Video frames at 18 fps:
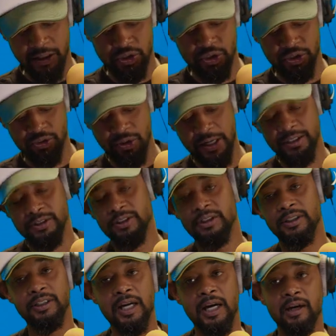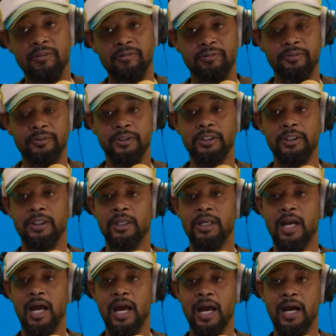stress enough
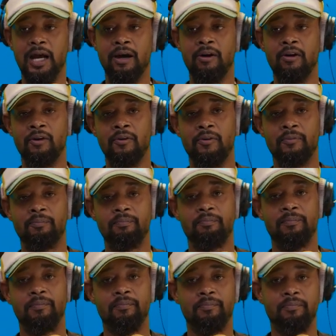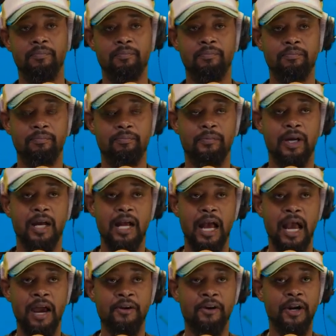how
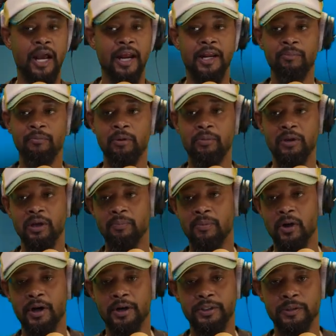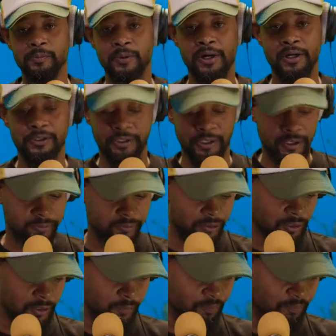honored I am to be a part of this
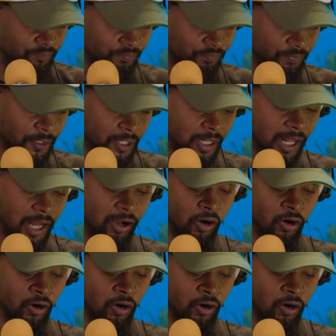project. So I